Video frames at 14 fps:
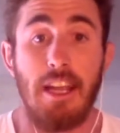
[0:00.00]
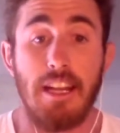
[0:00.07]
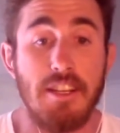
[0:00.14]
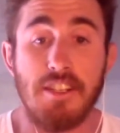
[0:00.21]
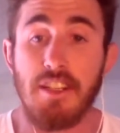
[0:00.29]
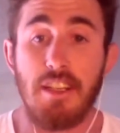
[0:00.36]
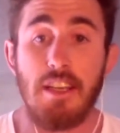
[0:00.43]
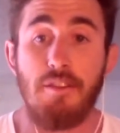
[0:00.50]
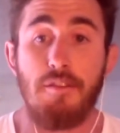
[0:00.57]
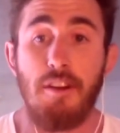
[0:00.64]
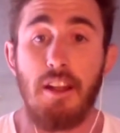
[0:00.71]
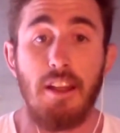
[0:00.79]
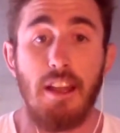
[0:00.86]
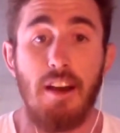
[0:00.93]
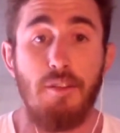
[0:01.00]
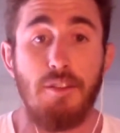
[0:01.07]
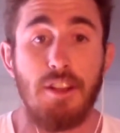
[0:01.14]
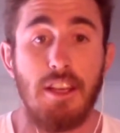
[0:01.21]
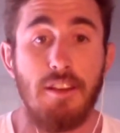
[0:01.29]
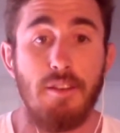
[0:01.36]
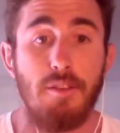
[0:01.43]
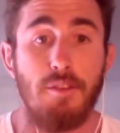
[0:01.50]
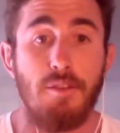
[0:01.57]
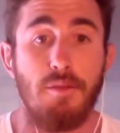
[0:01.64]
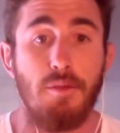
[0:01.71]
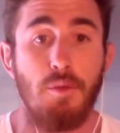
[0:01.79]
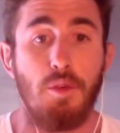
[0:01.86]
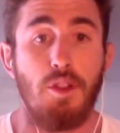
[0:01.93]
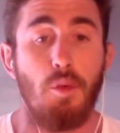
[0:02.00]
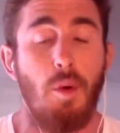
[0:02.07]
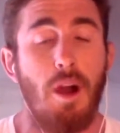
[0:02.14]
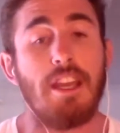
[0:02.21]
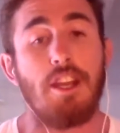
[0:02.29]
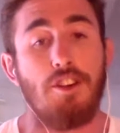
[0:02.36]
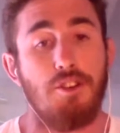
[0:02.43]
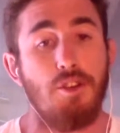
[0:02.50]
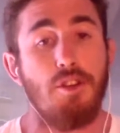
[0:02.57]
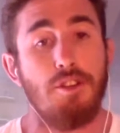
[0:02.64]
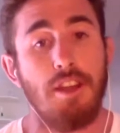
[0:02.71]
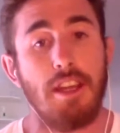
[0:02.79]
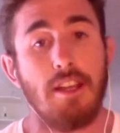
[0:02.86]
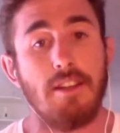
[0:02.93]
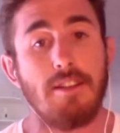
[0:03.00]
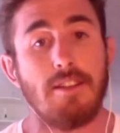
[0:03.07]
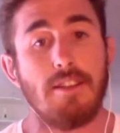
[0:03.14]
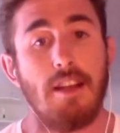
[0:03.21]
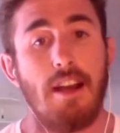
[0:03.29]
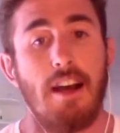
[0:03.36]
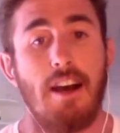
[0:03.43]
instantly fell in love with it, with the way you do things,